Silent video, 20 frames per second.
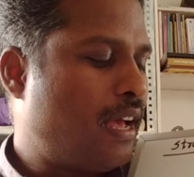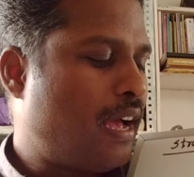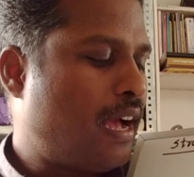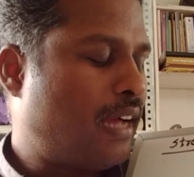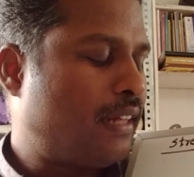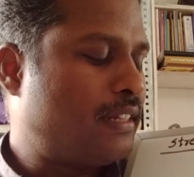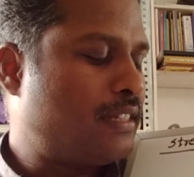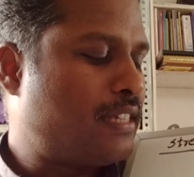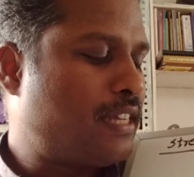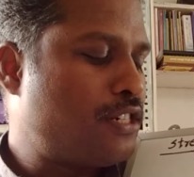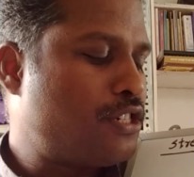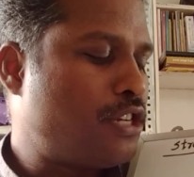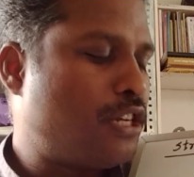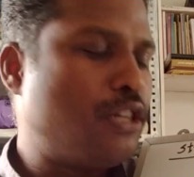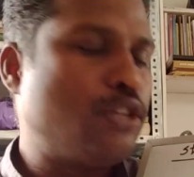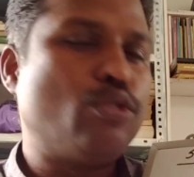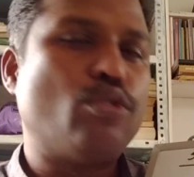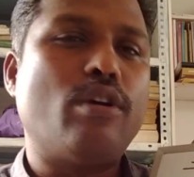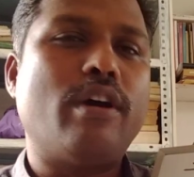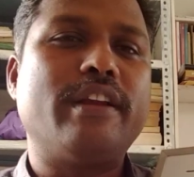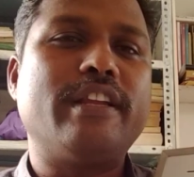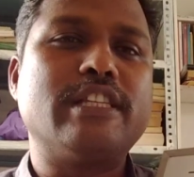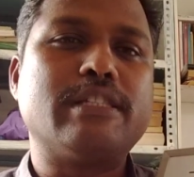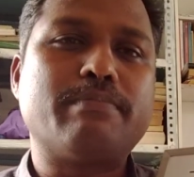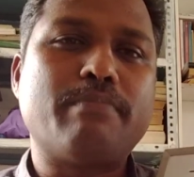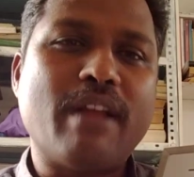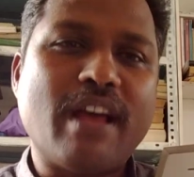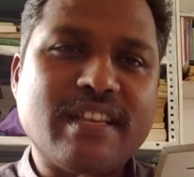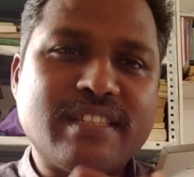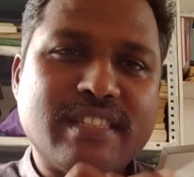and the central neuron is
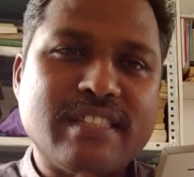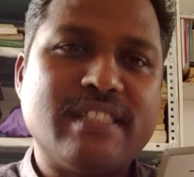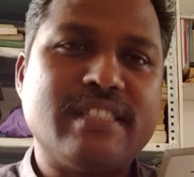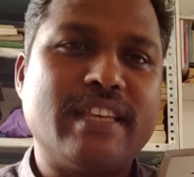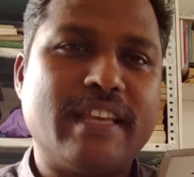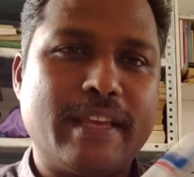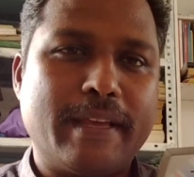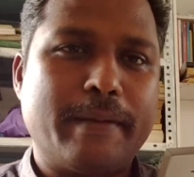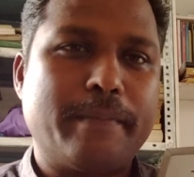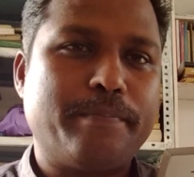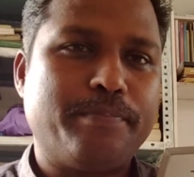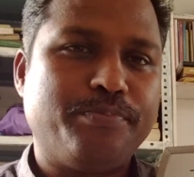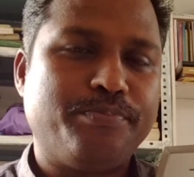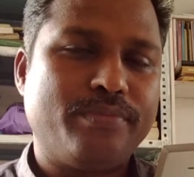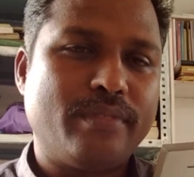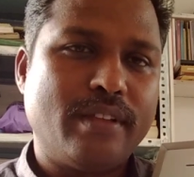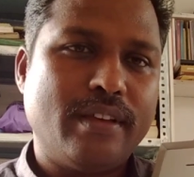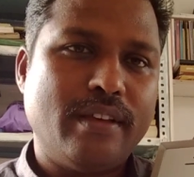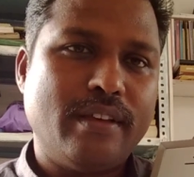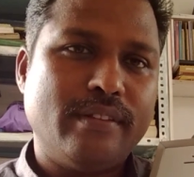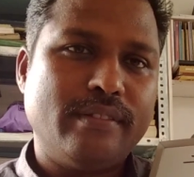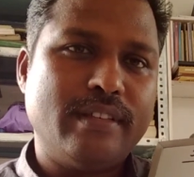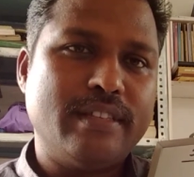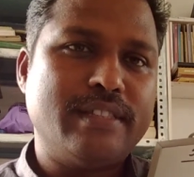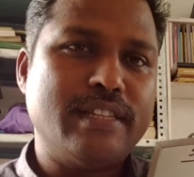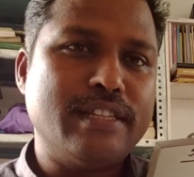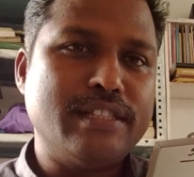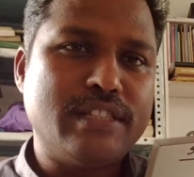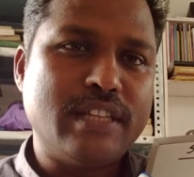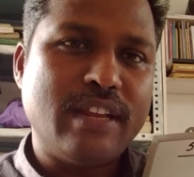processing the
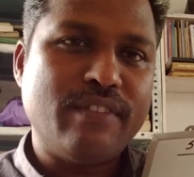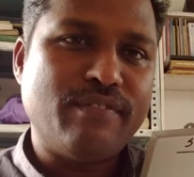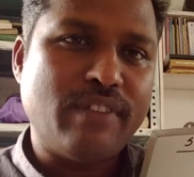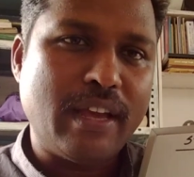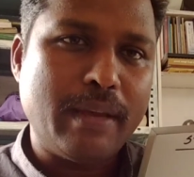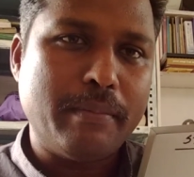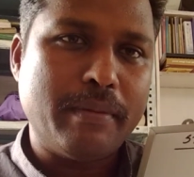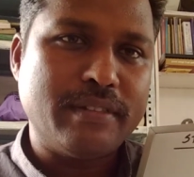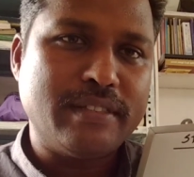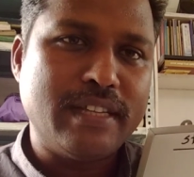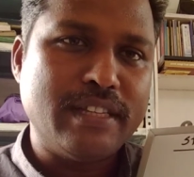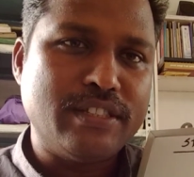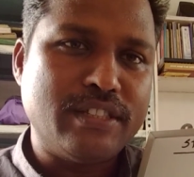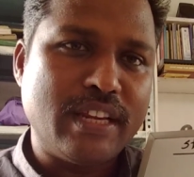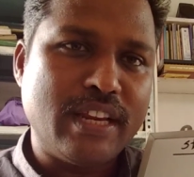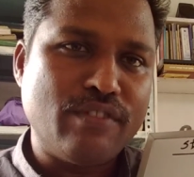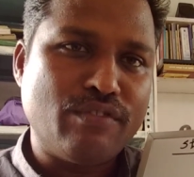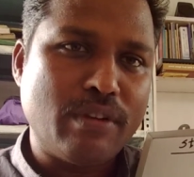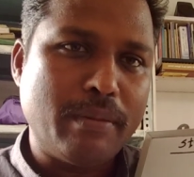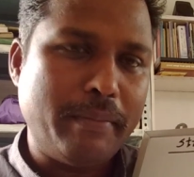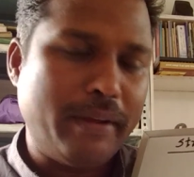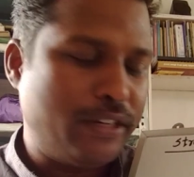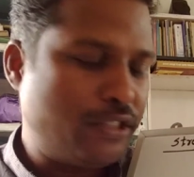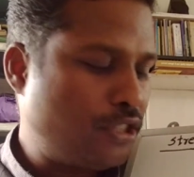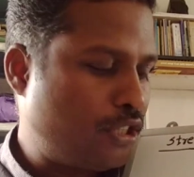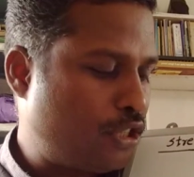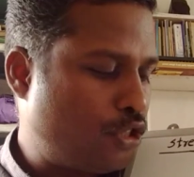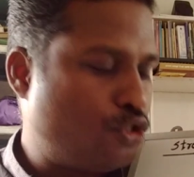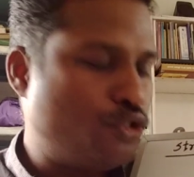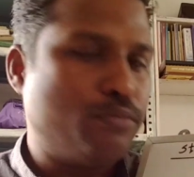sensory fiber, sensory
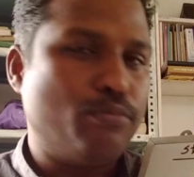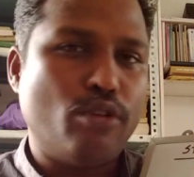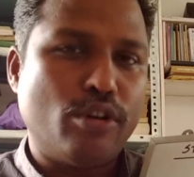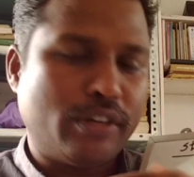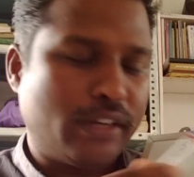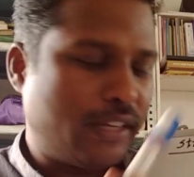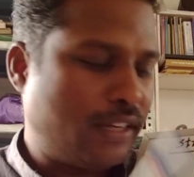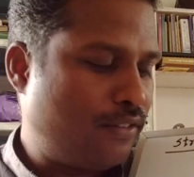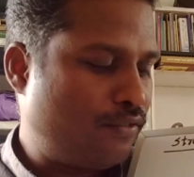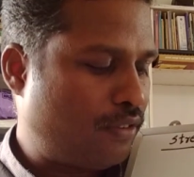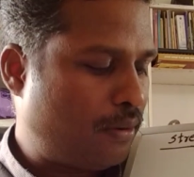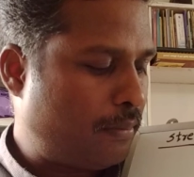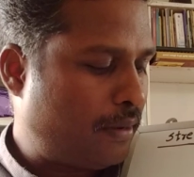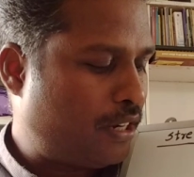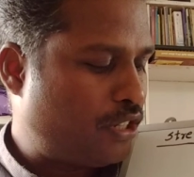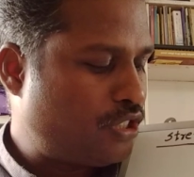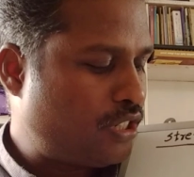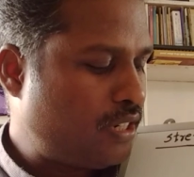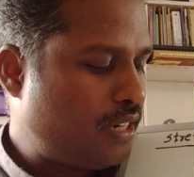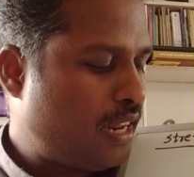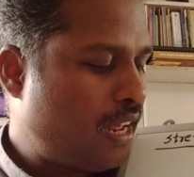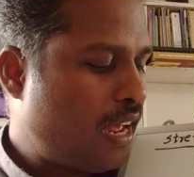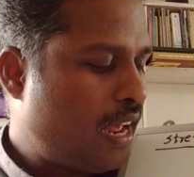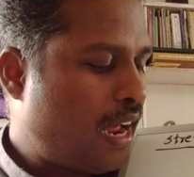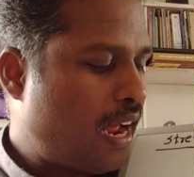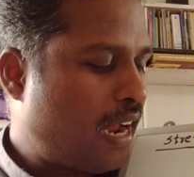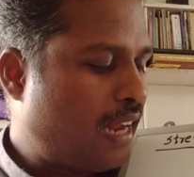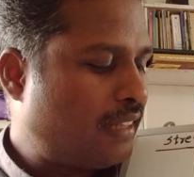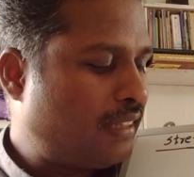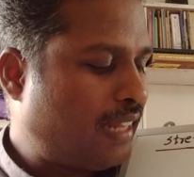information into motor information,
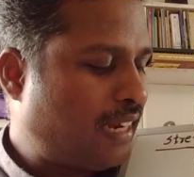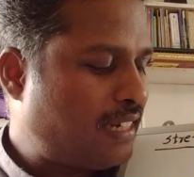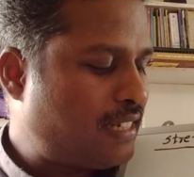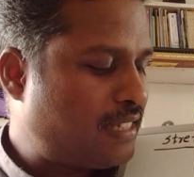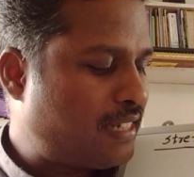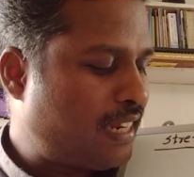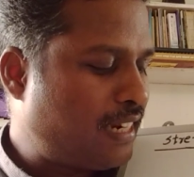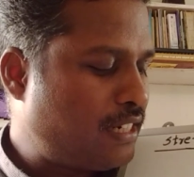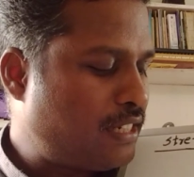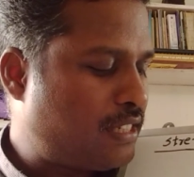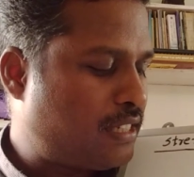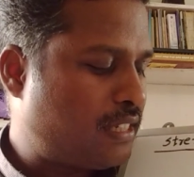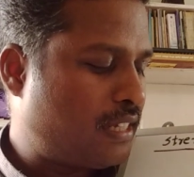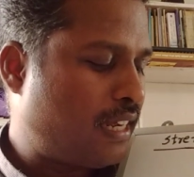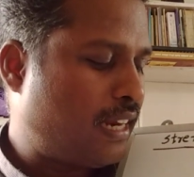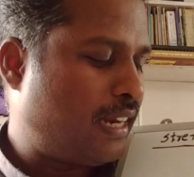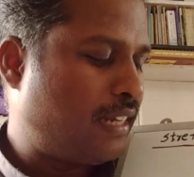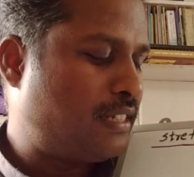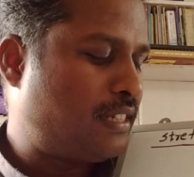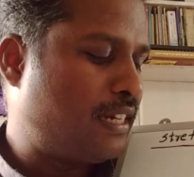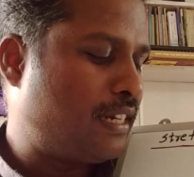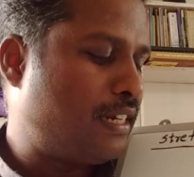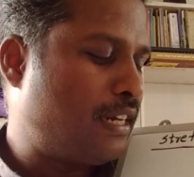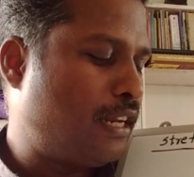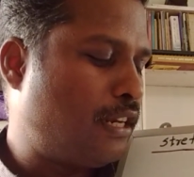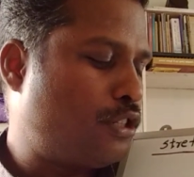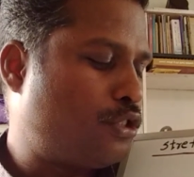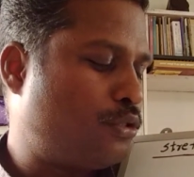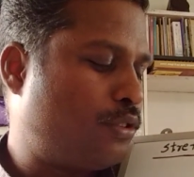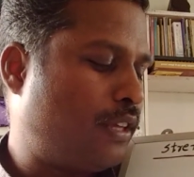and that sends in a
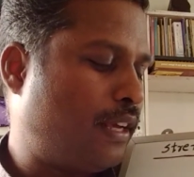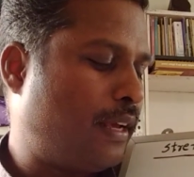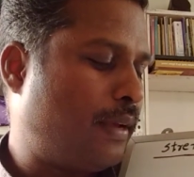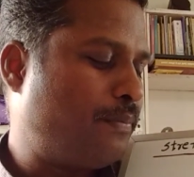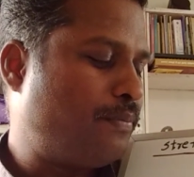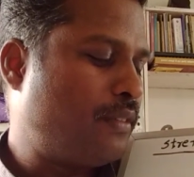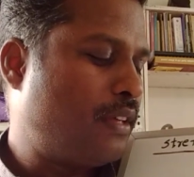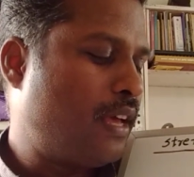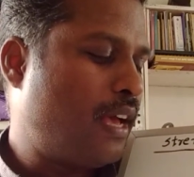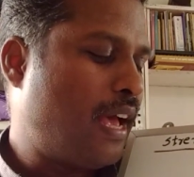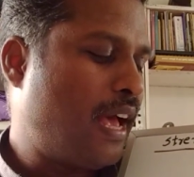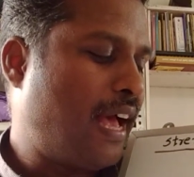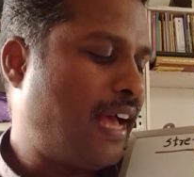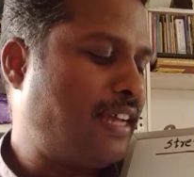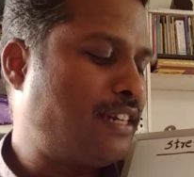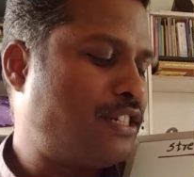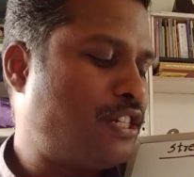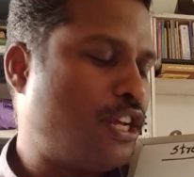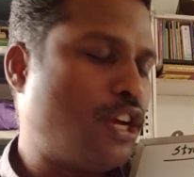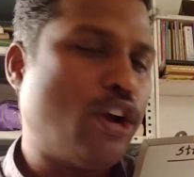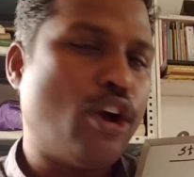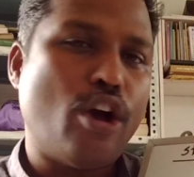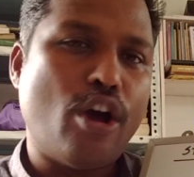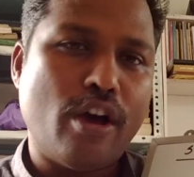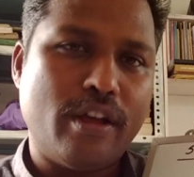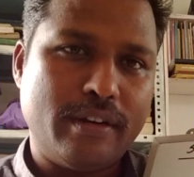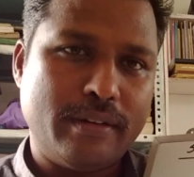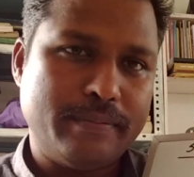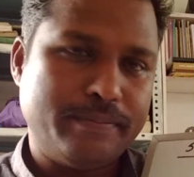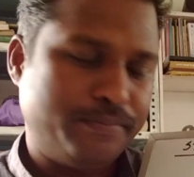signal to the anterior
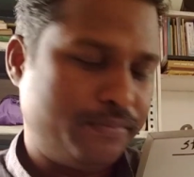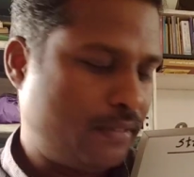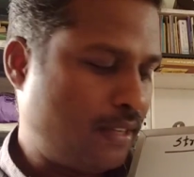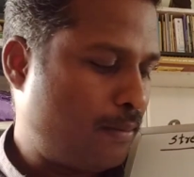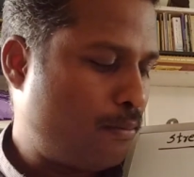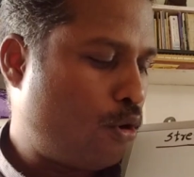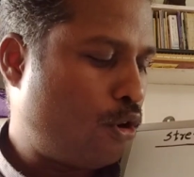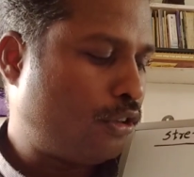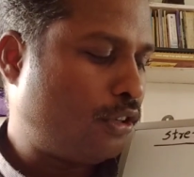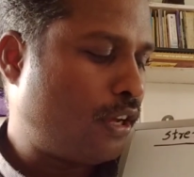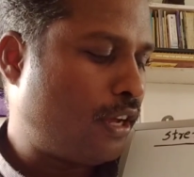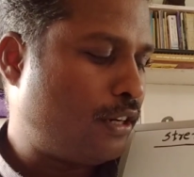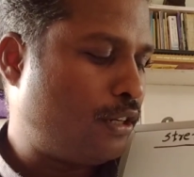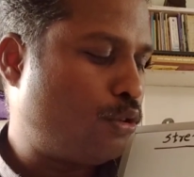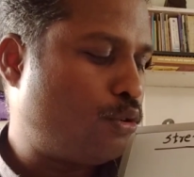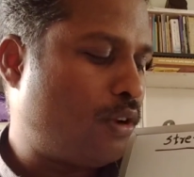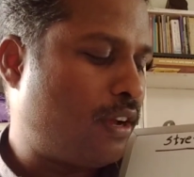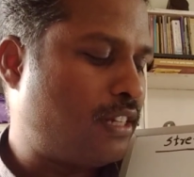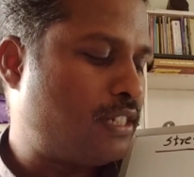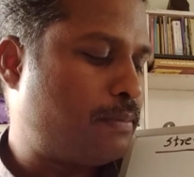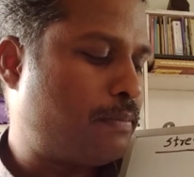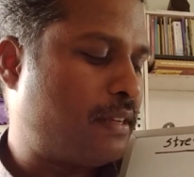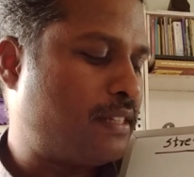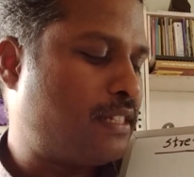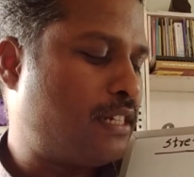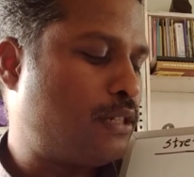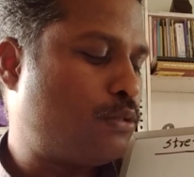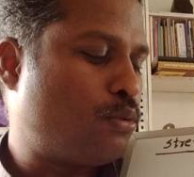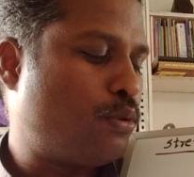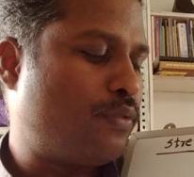horn. The motor neurons
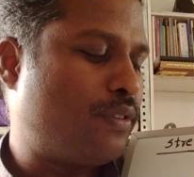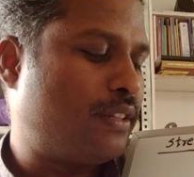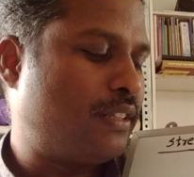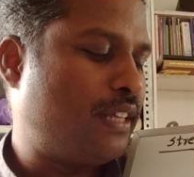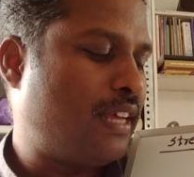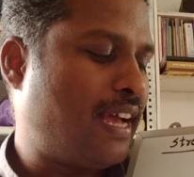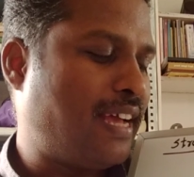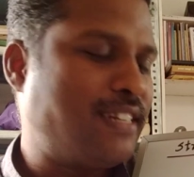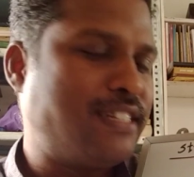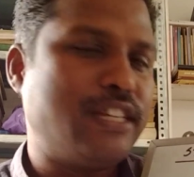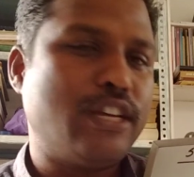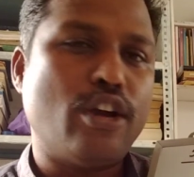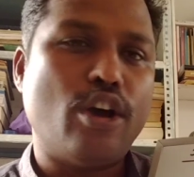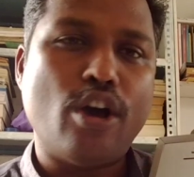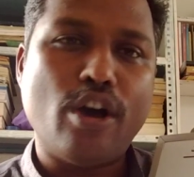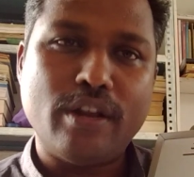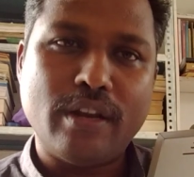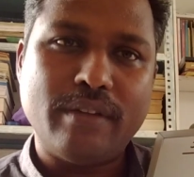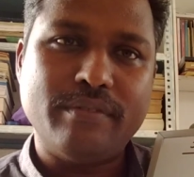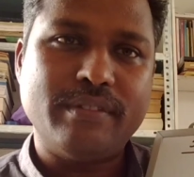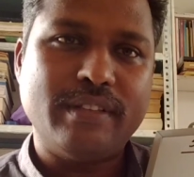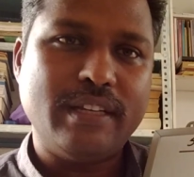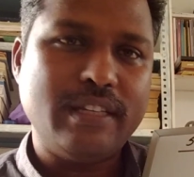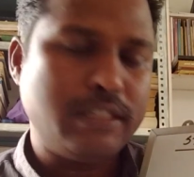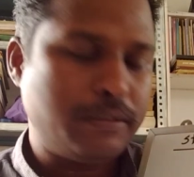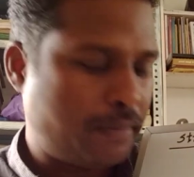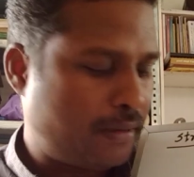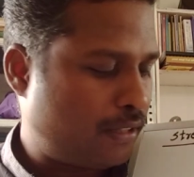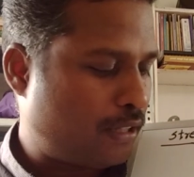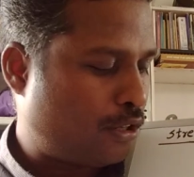present over the anterior horn of the
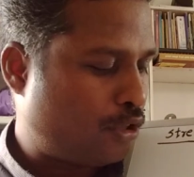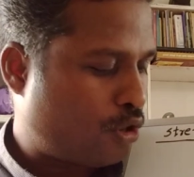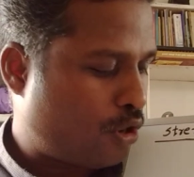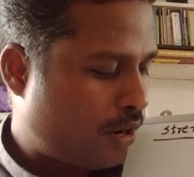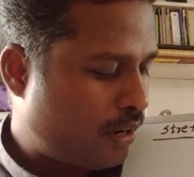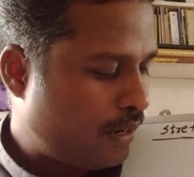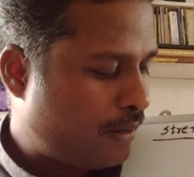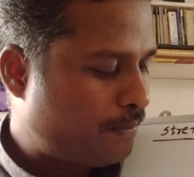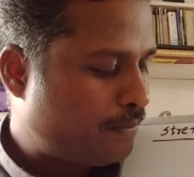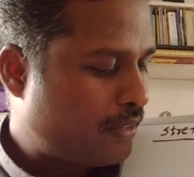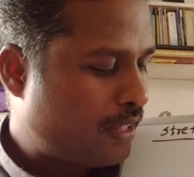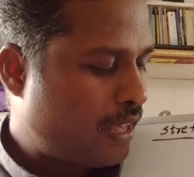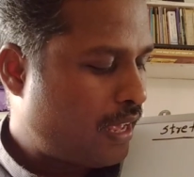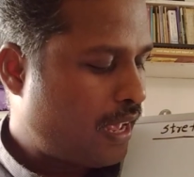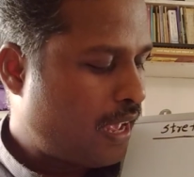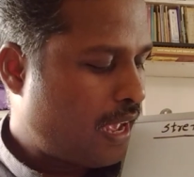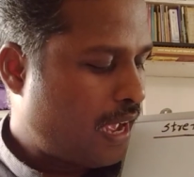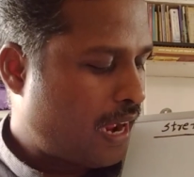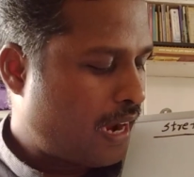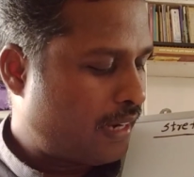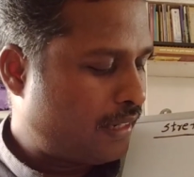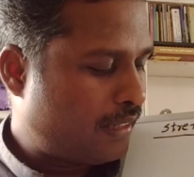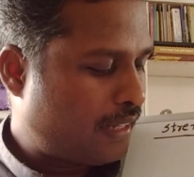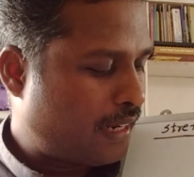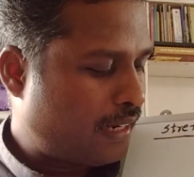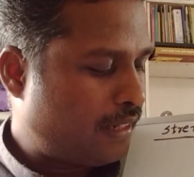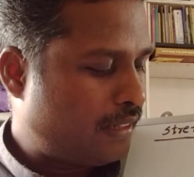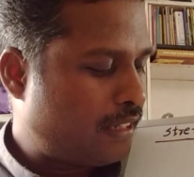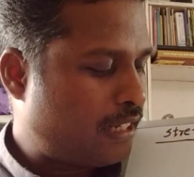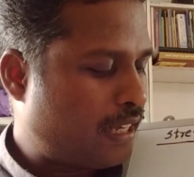spinal cord, and
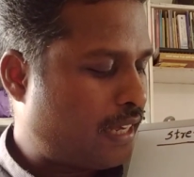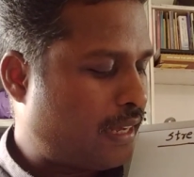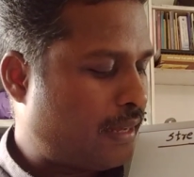then